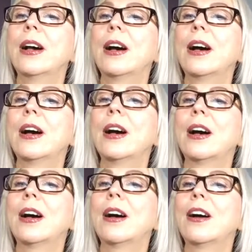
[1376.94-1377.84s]

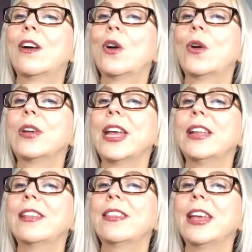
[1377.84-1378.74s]
Oh,
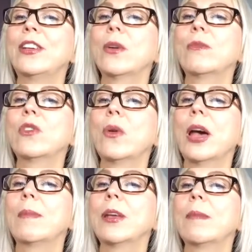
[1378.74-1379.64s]
Katie, thank you. I'm so
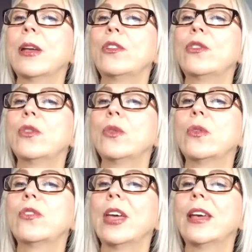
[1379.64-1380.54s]
happy I met you
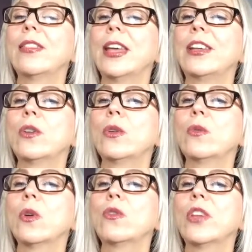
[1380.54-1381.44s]
too. Thank you,
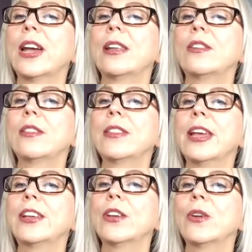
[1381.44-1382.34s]
Roseanne.
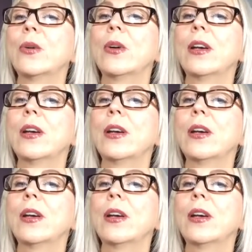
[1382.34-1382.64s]
Thank you.